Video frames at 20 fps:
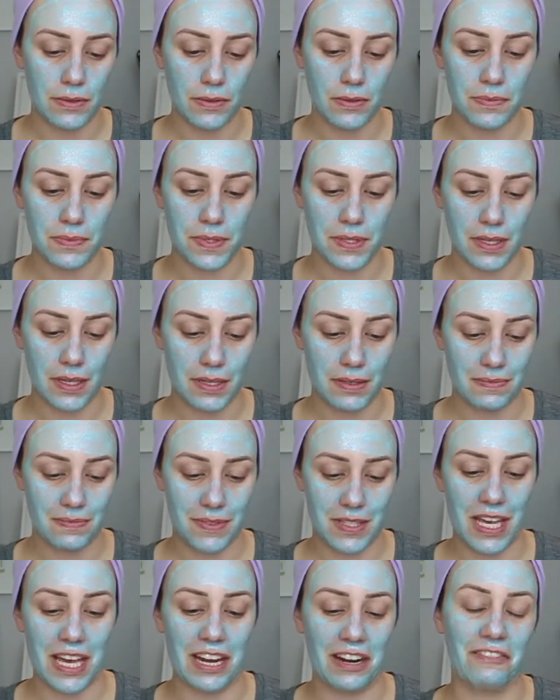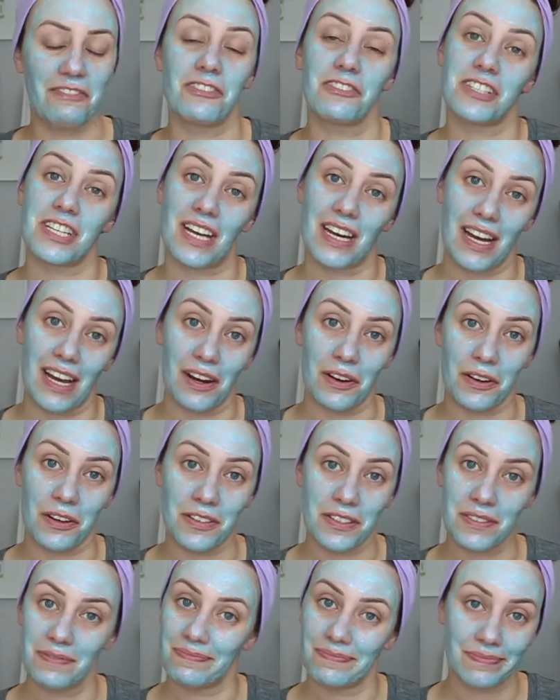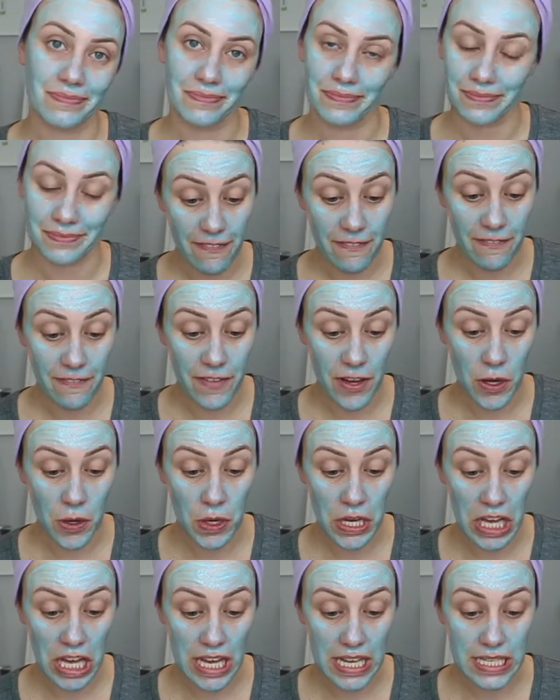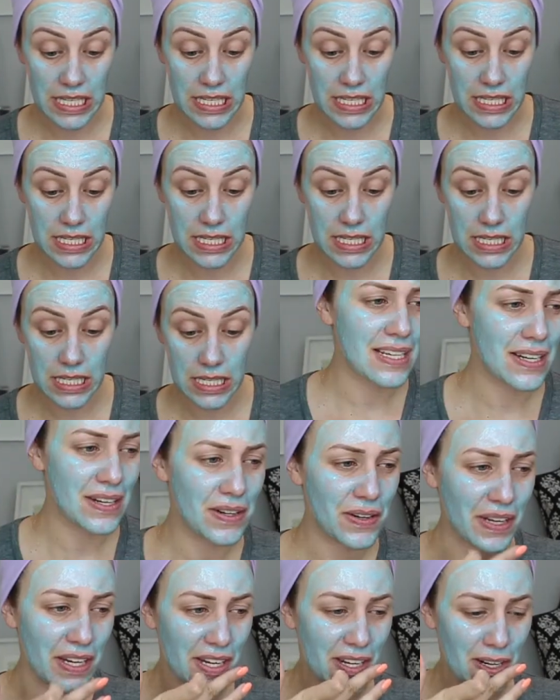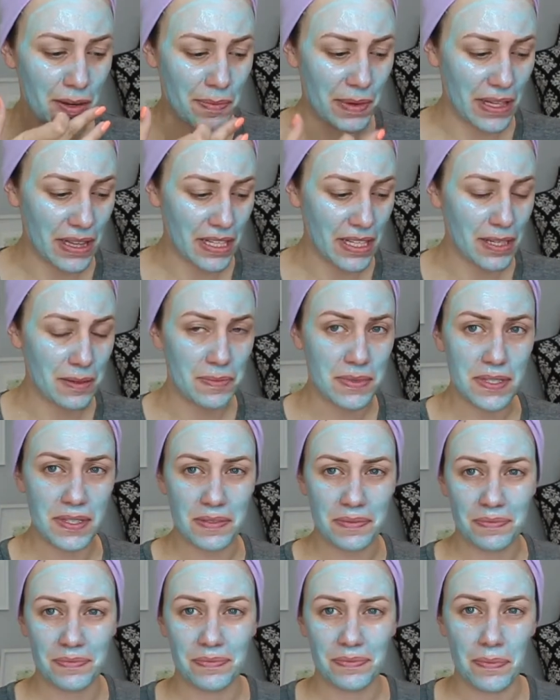Oops, I set it for 10 hours. Focus. Oh, I got it on my lips.